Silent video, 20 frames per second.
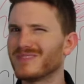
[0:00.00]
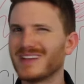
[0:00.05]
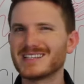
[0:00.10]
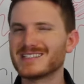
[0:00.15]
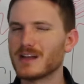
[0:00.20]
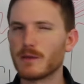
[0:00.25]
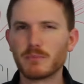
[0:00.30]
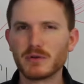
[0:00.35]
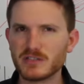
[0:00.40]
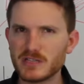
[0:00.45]
That's
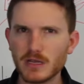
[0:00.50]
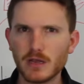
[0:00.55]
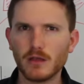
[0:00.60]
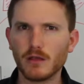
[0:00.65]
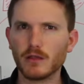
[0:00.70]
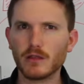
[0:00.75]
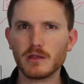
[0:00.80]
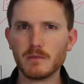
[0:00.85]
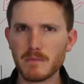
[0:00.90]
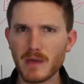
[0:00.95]
not
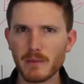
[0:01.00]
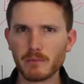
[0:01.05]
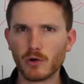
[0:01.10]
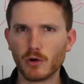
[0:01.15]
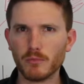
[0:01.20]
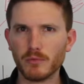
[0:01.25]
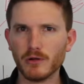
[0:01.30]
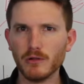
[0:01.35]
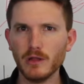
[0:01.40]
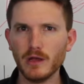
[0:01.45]
particularly
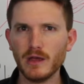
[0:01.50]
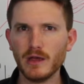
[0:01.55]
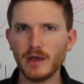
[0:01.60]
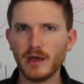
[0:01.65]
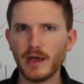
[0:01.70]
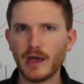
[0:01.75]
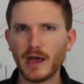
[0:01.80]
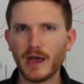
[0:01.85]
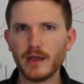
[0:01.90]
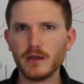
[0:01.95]
memorable,
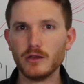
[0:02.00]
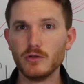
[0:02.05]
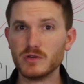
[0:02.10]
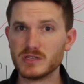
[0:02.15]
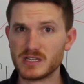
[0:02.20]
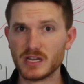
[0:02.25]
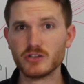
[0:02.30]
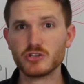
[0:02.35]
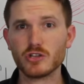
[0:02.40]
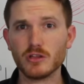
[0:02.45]
and you
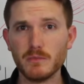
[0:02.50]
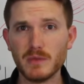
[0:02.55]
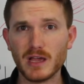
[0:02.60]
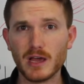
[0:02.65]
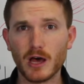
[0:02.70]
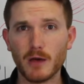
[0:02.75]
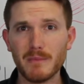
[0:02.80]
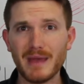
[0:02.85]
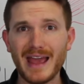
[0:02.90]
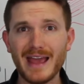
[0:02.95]
essentially become